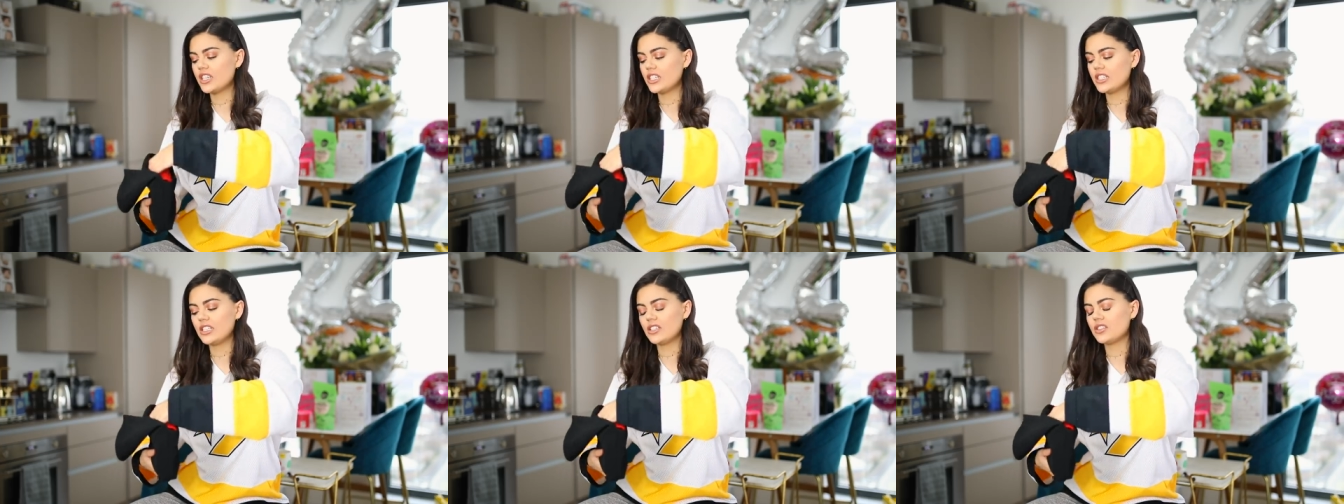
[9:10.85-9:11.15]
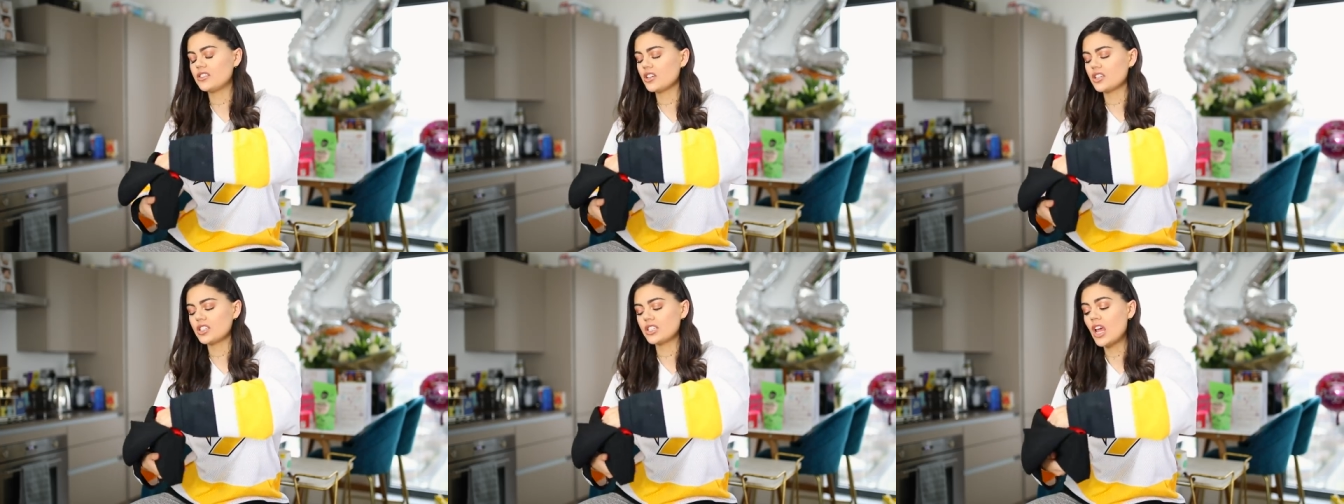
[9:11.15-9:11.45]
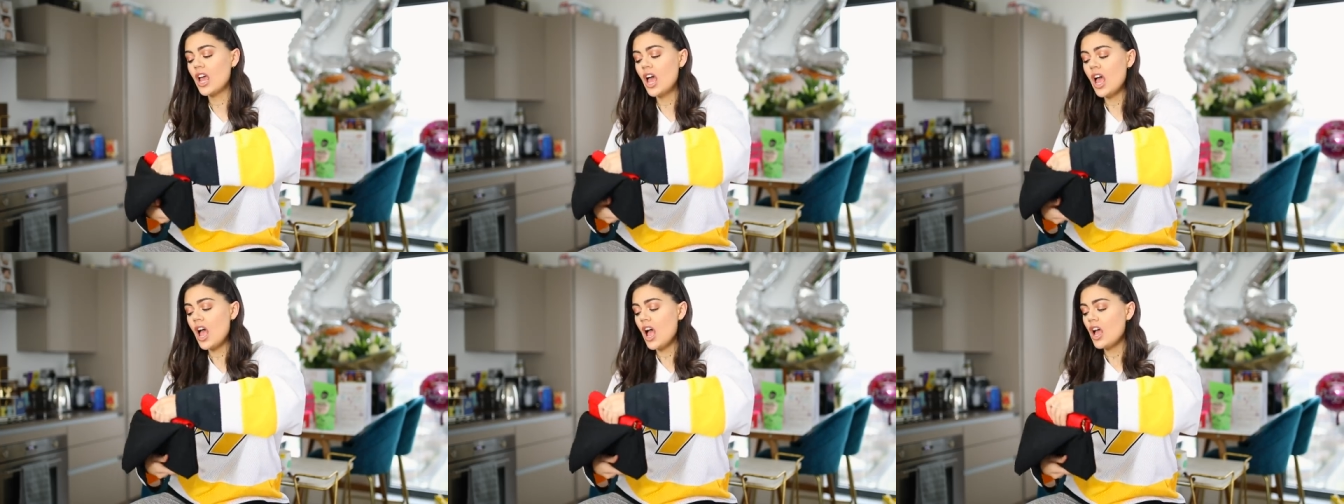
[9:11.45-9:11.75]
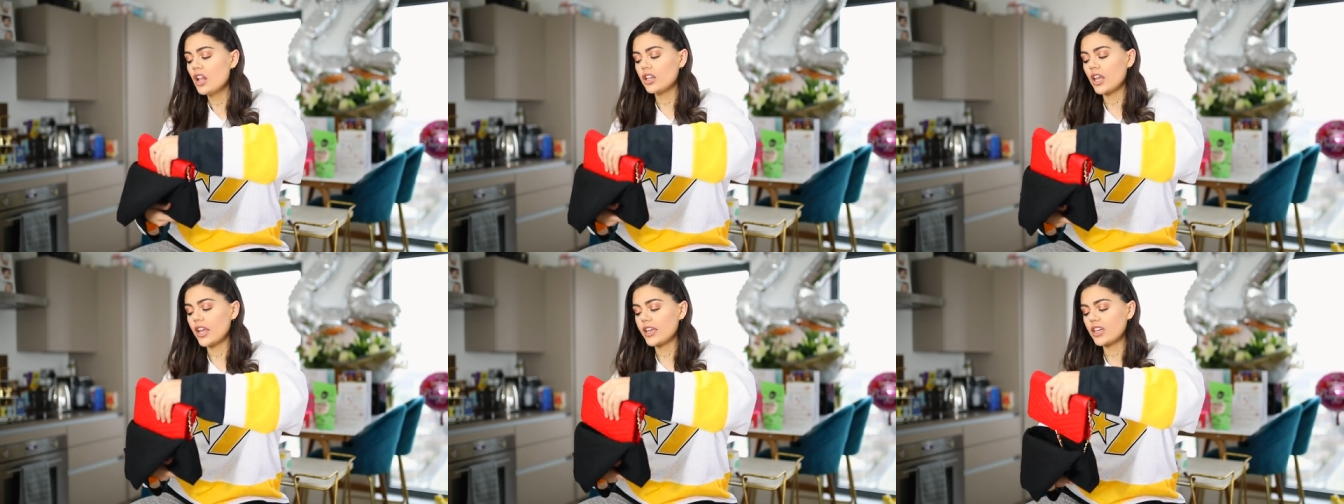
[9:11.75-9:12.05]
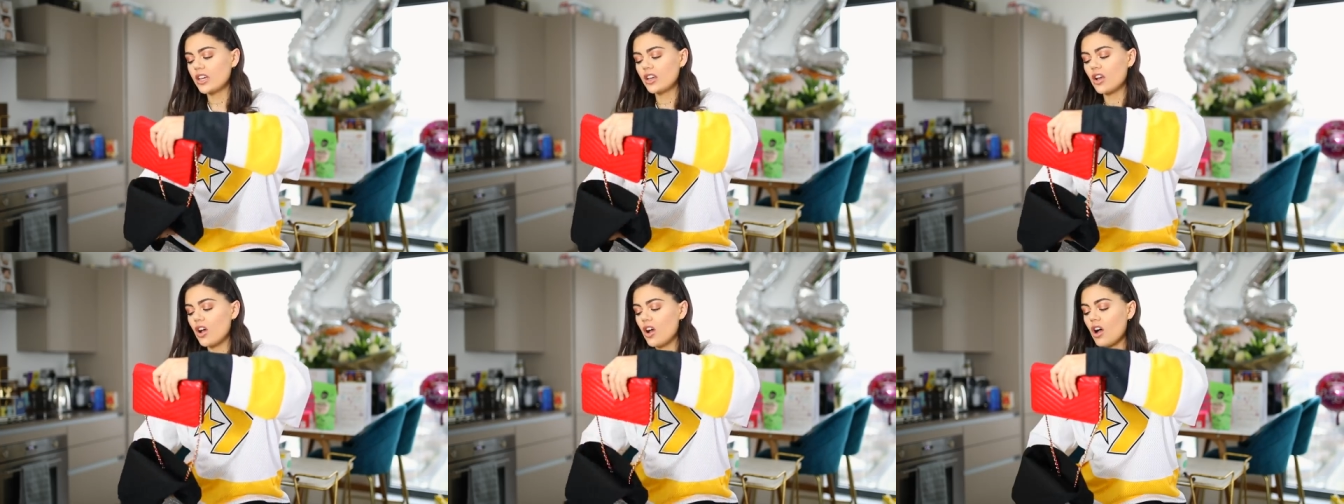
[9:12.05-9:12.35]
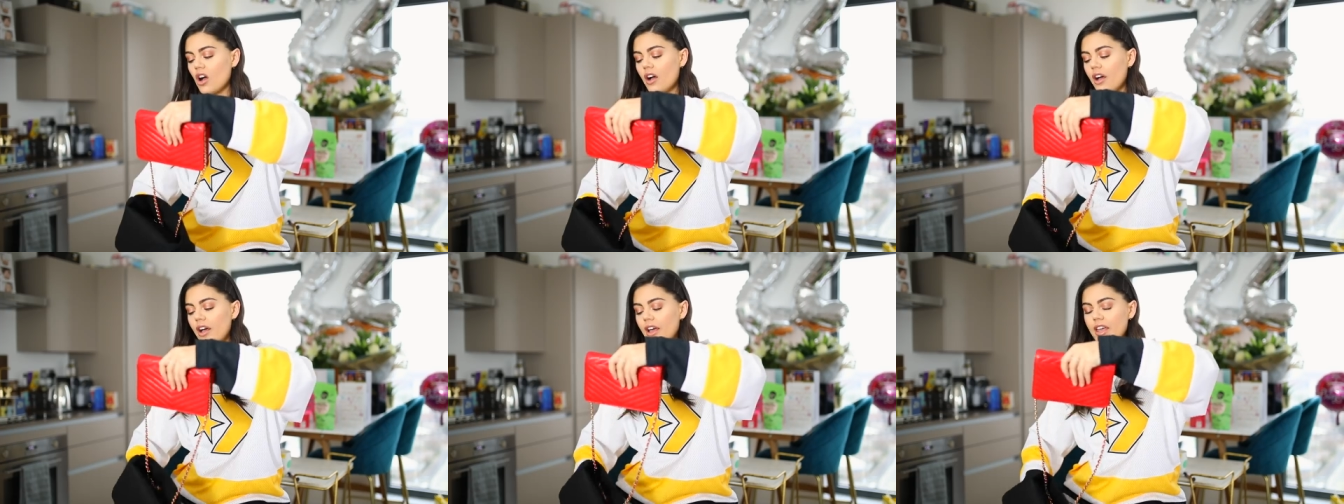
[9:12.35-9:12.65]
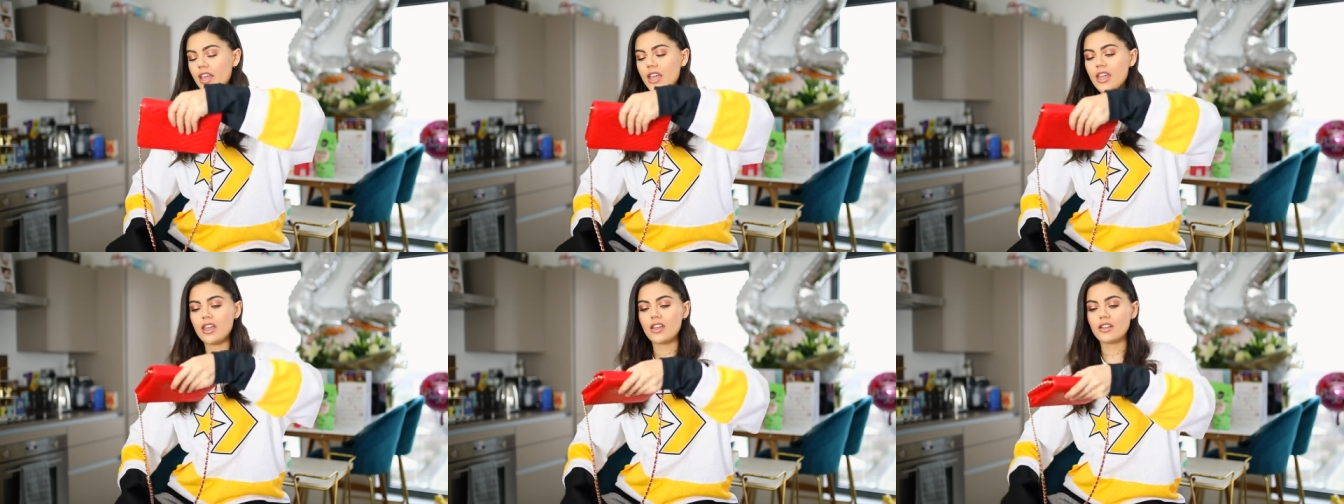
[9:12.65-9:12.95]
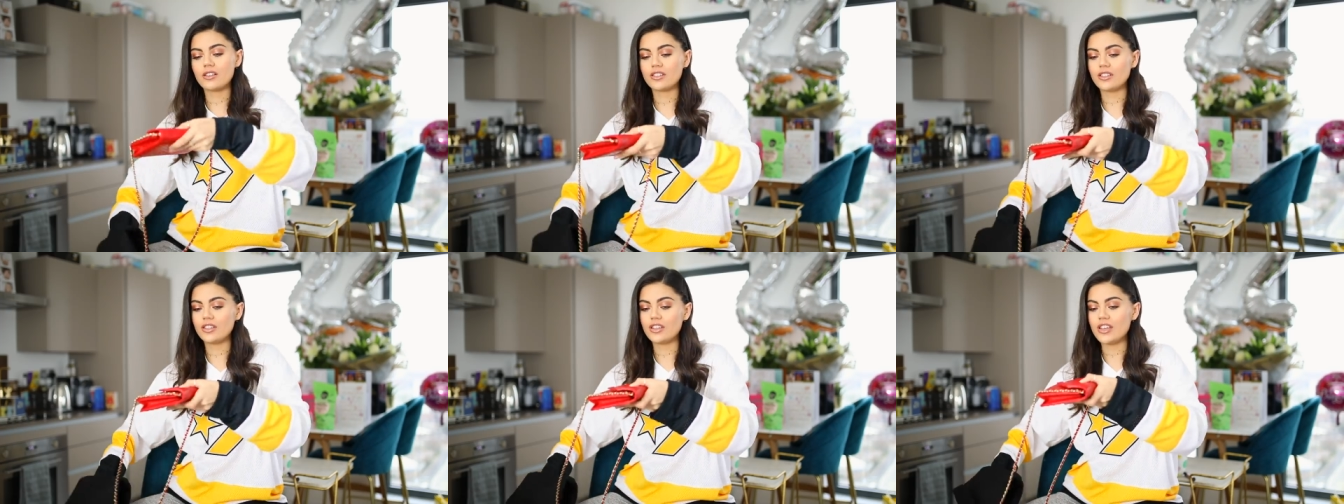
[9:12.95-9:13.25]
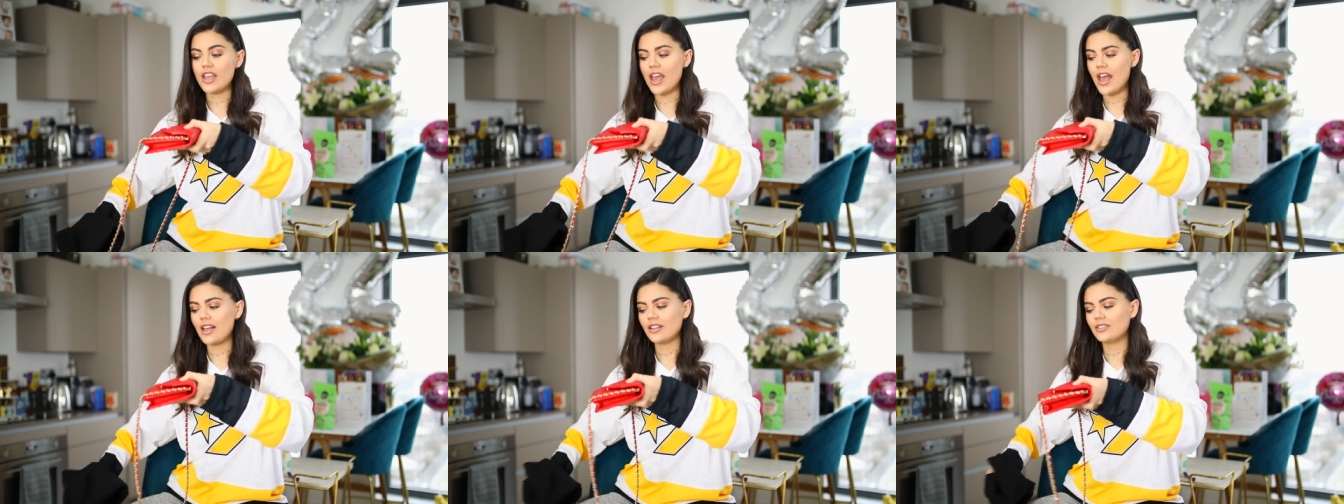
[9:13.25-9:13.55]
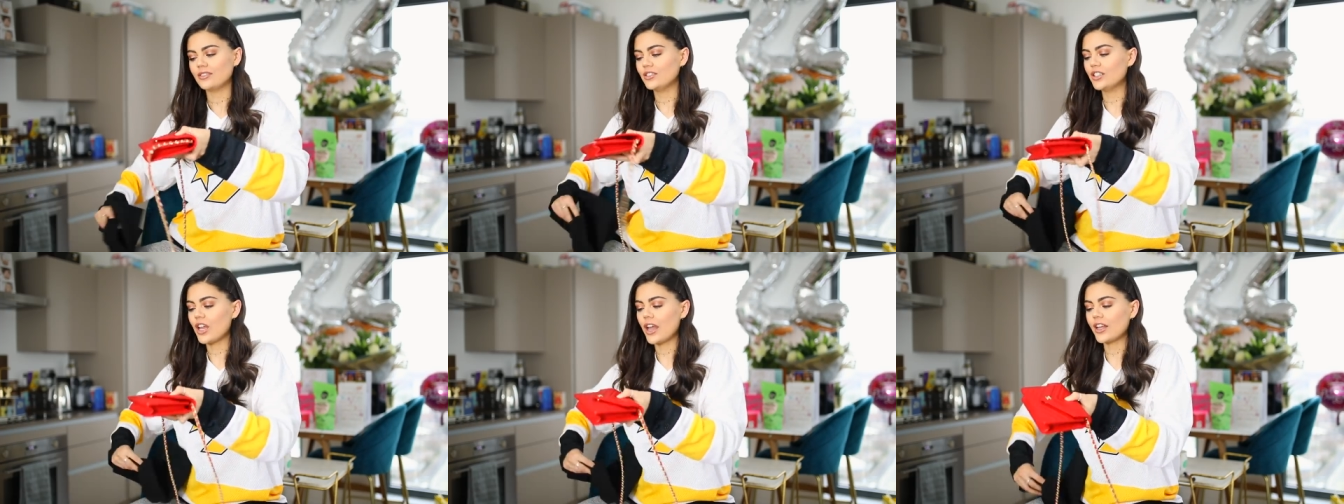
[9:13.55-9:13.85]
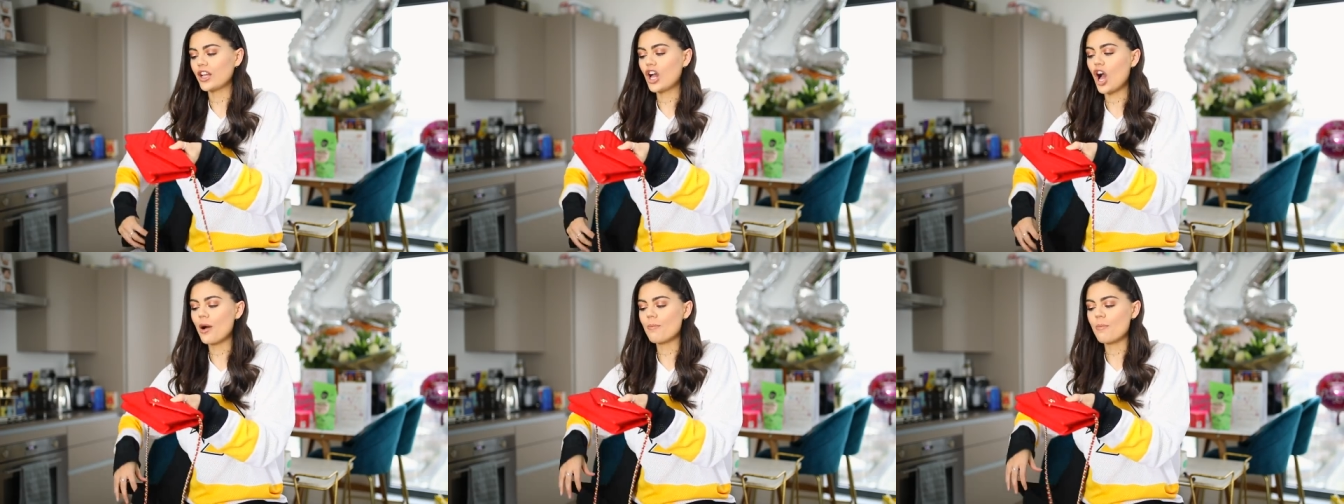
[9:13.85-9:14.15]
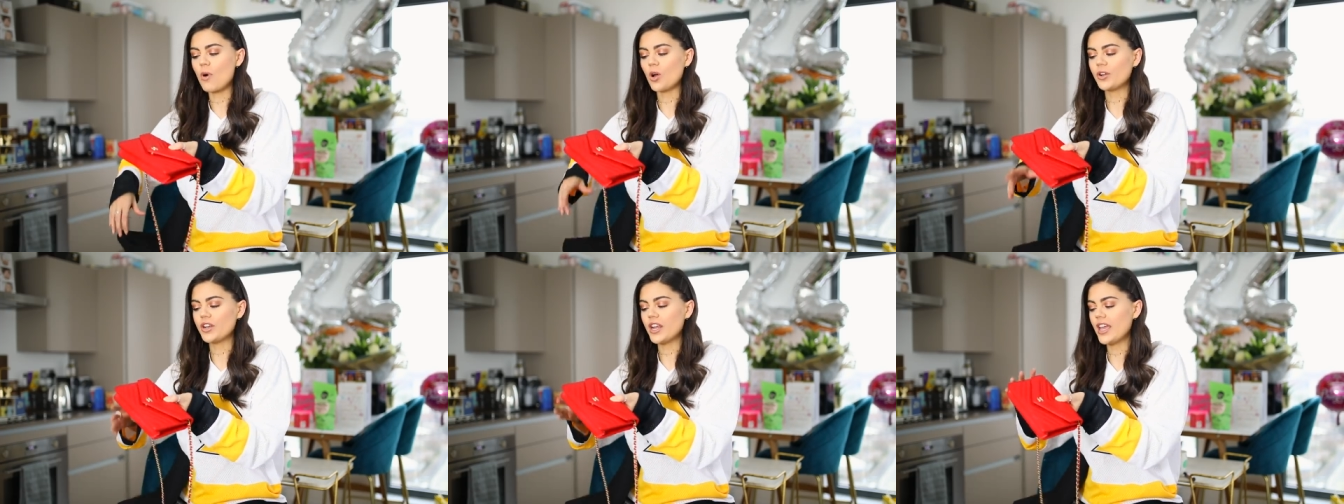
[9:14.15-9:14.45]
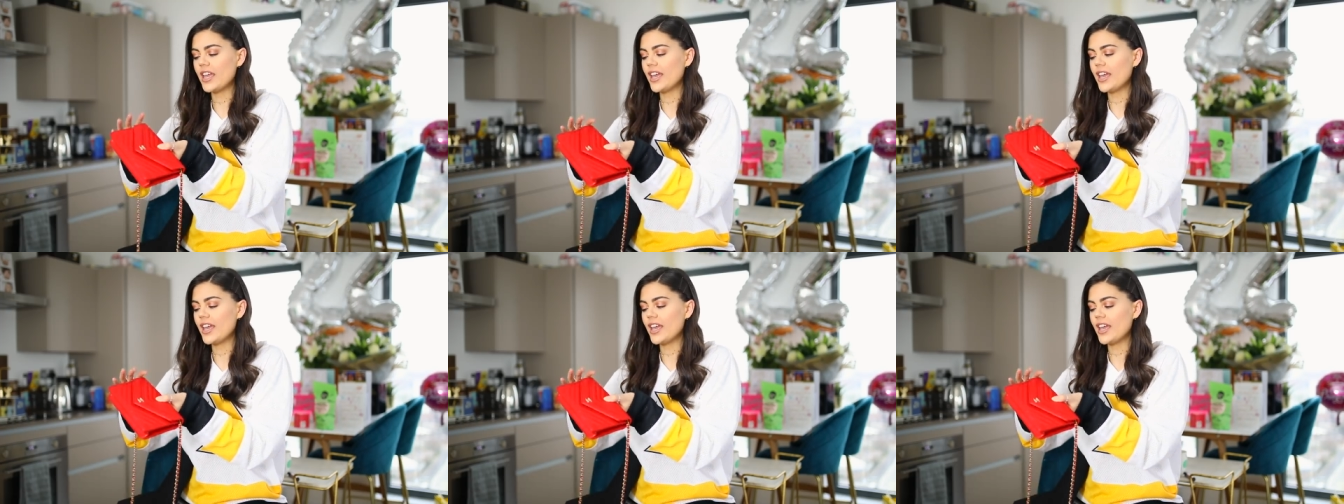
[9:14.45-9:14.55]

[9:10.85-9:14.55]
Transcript: This is just like, I, yeah, like, come on.